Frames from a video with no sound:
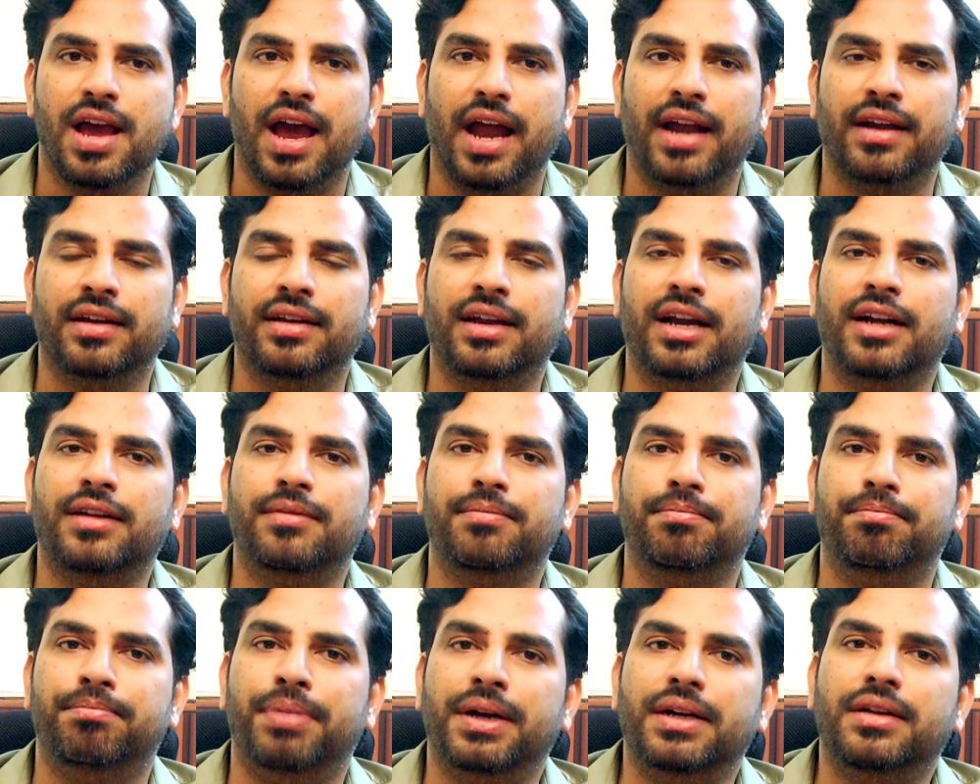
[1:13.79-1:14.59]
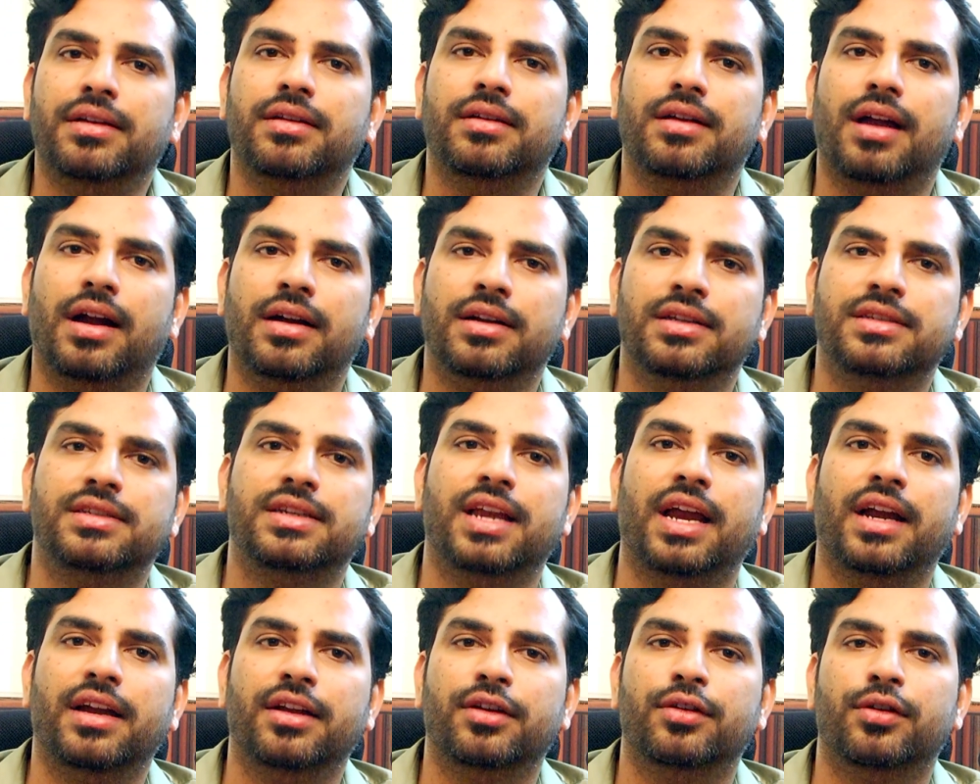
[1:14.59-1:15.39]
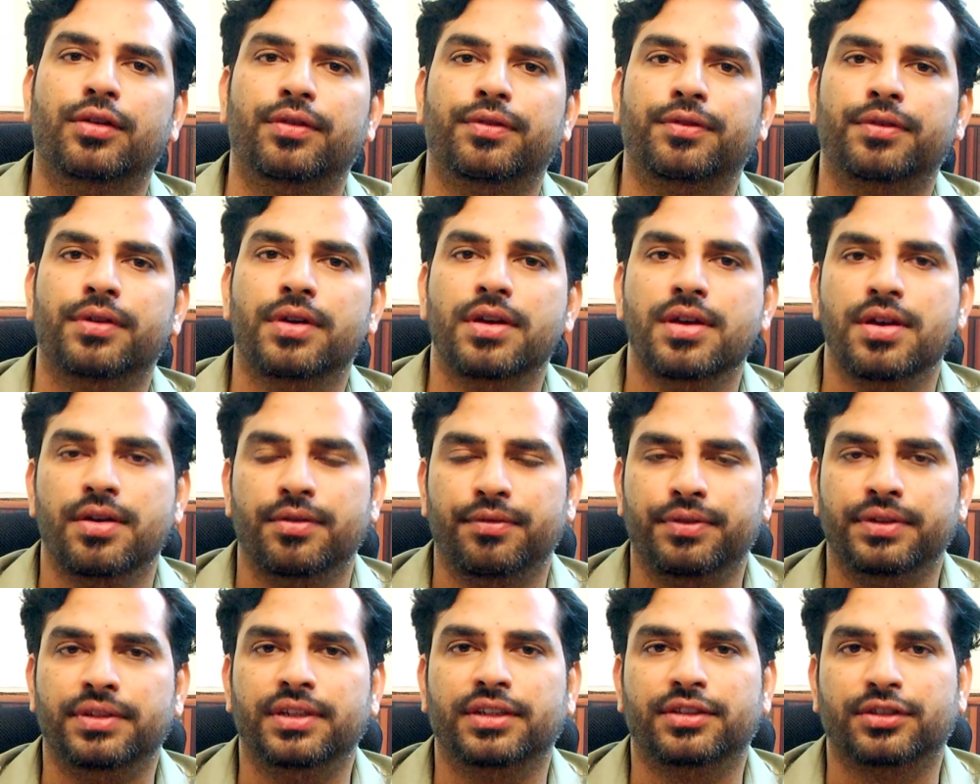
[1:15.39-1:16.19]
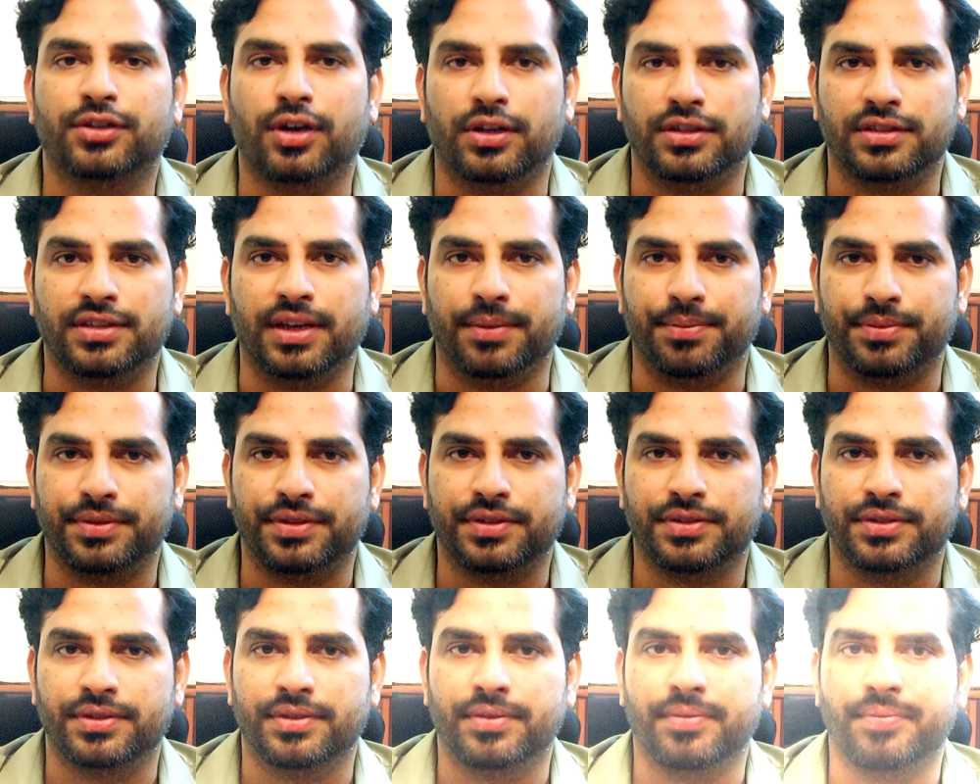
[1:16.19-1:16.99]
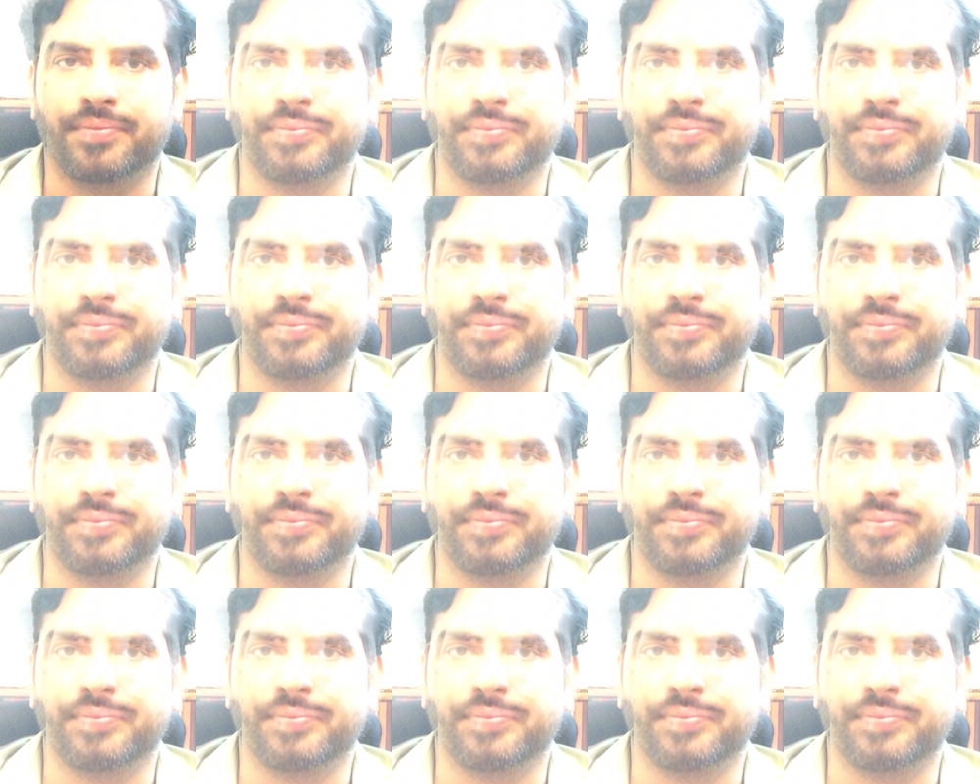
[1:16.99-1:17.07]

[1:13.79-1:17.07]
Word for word: and get better understanding of physics concepts.